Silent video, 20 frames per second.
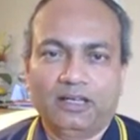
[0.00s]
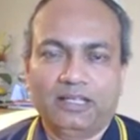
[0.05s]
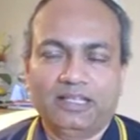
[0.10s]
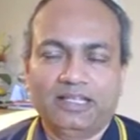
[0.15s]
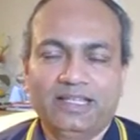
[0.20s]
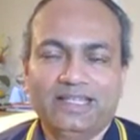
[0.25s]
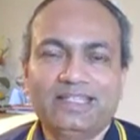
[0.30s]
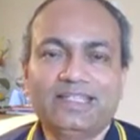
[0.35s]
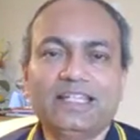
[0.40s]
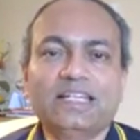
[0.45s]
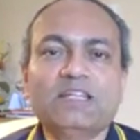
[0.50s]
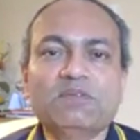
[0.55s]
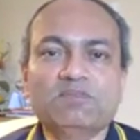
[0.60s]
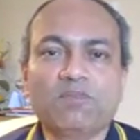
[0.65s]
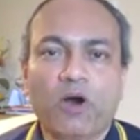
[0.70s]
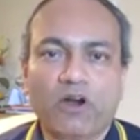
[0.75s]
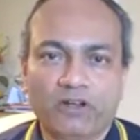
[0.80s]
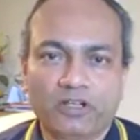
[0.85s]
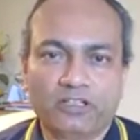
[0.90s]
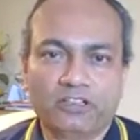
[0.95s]
easily
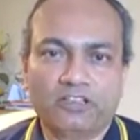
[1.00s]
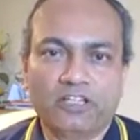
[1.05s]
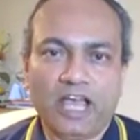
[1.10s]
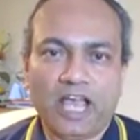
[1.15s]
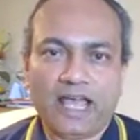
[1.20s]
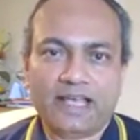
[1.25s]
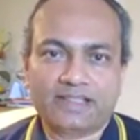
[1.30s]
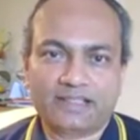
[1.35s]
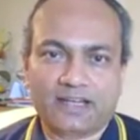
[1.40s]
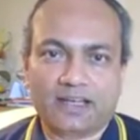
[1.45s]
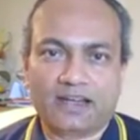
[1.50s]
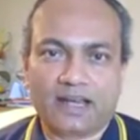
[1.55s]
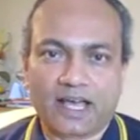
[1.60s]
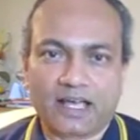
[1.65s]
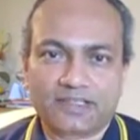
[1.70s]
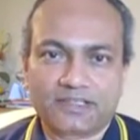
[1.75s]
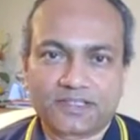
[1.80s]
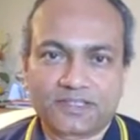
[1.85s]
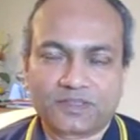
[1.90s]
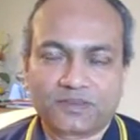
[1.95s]
modeled as a
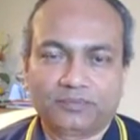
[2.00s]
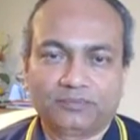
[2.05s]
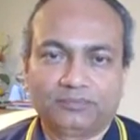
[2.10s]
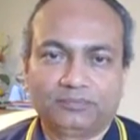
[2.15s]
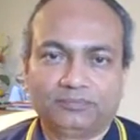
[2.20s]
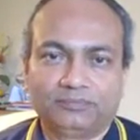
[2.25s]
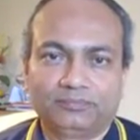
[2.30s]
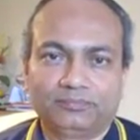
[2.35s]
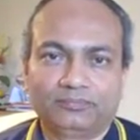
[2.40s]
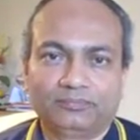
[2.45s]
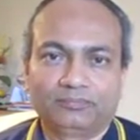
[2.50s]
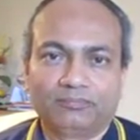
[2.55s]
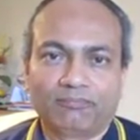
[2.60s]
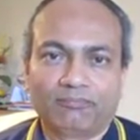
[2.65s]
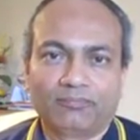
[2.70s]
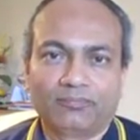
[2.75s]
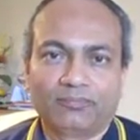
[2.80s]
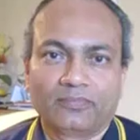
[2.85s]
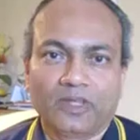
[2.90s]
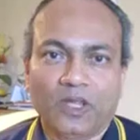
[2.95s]
class,
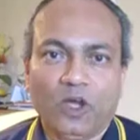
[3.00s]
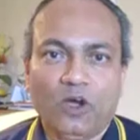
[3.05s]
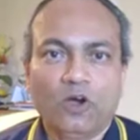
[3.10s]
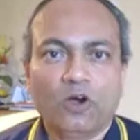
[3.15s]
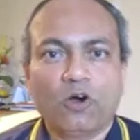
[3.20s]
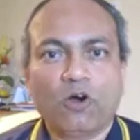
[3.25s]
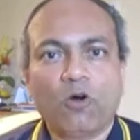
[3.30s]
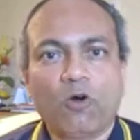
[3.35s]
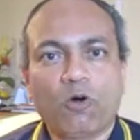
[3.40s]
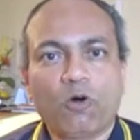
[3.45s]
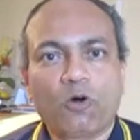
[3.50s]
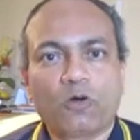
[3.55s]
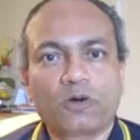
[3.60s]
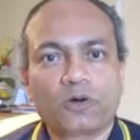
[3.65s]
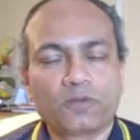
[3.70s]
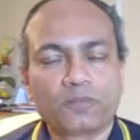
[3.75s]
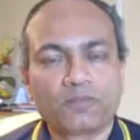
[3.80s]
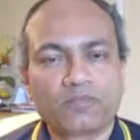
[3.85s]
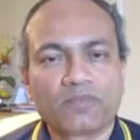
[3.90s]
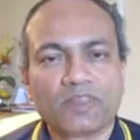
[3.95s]
or
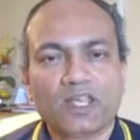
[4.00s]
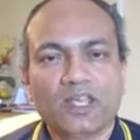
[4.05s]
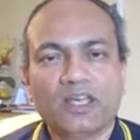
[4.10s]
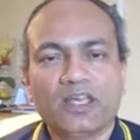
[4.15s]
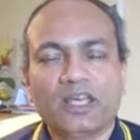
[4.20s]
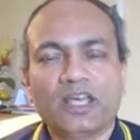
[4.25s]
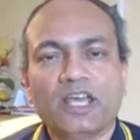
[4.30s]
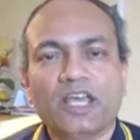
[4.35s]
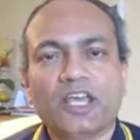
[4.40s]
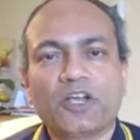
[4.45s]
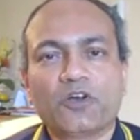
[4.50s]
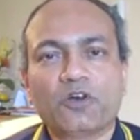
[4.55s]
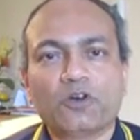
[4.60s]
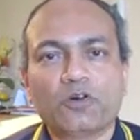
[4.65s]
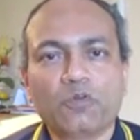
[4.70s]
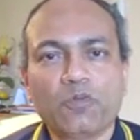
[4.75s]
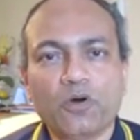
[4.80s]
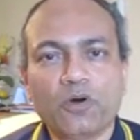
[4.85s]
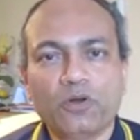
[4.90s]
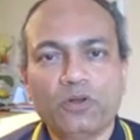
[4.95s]
a
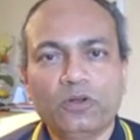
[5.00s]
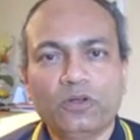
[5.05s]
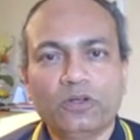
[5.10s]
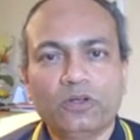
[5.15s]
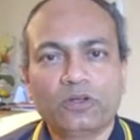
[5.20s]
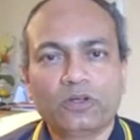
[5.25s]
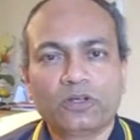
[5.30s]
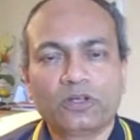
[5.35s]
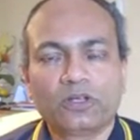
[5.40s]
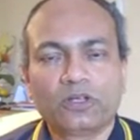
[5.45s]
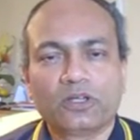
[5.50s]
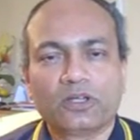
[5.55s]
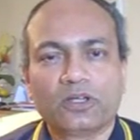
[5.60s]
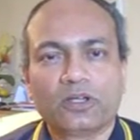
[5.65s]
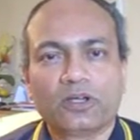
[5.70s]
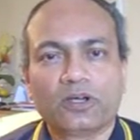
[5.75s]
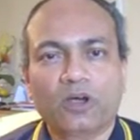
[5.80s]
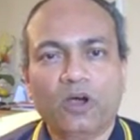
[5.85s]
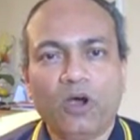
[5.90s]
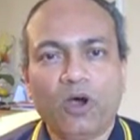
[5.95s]
COBOL
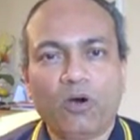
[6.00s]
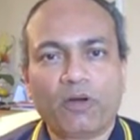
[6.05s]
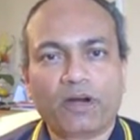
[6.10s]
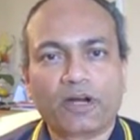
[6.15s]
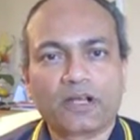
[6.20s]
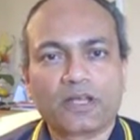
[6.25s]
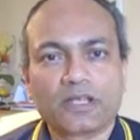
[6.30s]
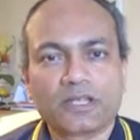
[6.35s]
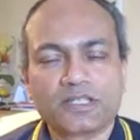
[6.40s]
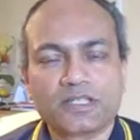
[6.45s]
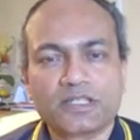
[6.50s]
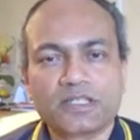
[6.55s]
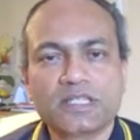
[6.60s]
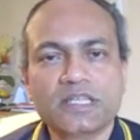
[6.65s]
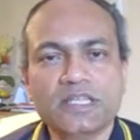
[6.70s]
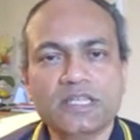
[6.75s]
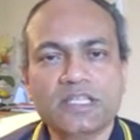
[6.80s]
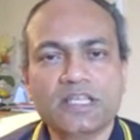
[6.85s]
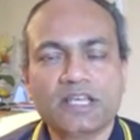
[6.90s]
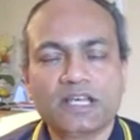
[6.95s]
or a
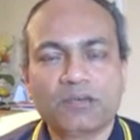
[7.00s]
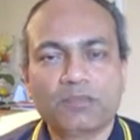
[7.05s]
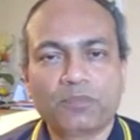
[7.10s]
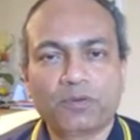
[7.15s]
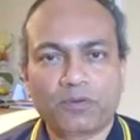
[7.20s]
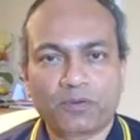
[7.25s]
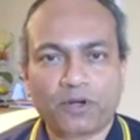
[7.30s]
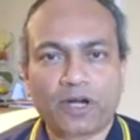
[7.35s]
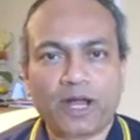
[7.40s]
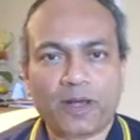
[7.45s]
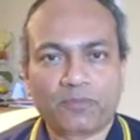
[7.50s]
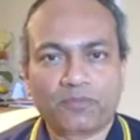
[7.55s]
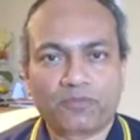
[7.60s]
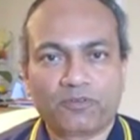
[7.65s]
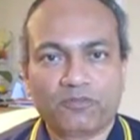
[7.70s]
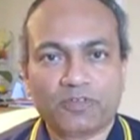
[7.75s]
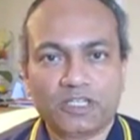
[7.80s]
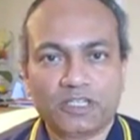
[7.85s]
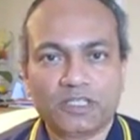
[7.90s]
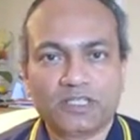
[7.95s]
C program,
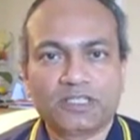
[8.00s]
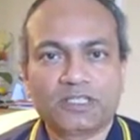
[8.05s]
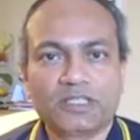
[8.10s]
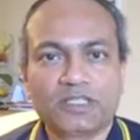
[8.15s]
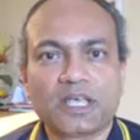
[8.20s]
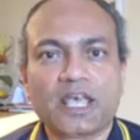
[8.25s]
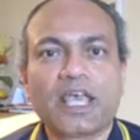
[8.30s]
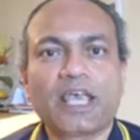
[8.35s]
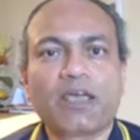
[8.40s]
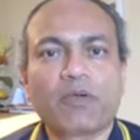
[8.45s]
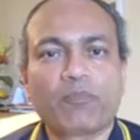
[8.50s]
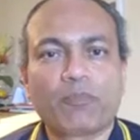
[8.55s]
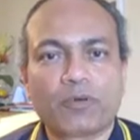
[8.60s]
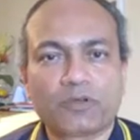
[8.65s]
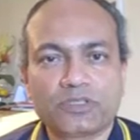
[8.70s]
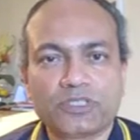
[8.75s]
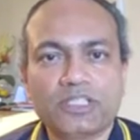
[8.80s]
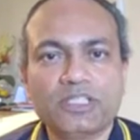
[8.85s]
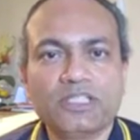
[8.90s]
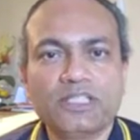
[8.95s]
which is a
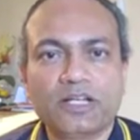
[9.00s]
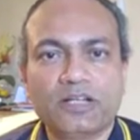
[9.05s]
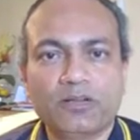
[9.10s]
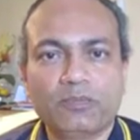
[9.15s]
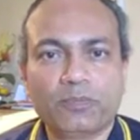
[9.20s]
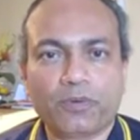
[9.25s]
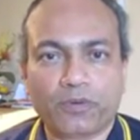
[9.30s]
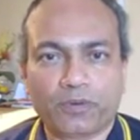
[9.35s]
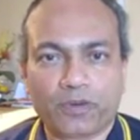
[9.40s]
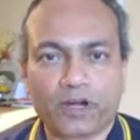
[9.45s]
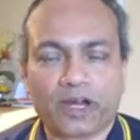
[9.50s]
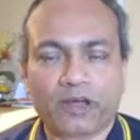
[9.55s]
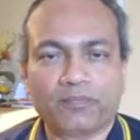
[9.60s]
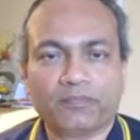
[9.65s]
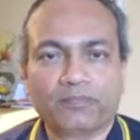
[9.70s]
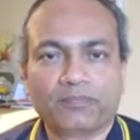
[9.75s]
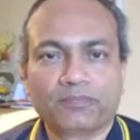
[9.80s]
procedural program,